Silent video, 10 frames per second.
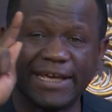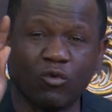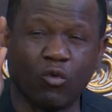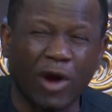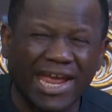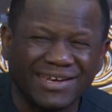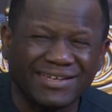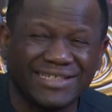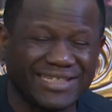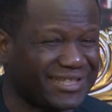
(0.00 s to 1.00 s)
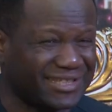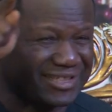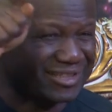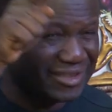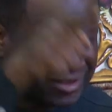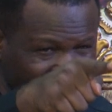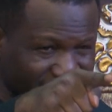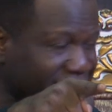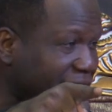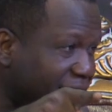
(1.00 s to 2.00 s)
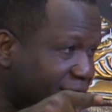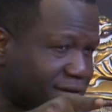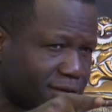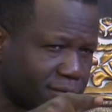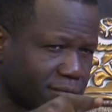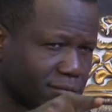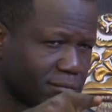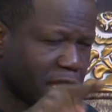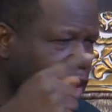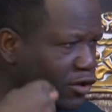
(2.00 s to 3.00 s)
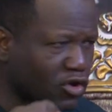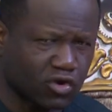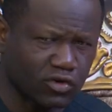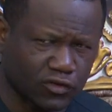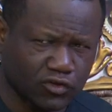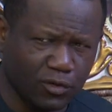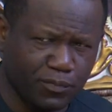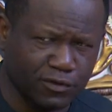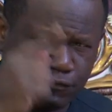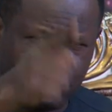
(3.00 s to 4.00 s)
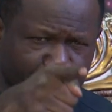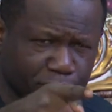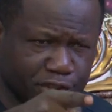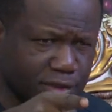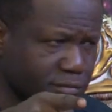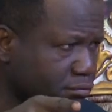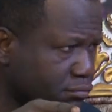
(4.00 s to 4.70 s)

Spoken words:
When this season starts, it's not going to stop us from preaching.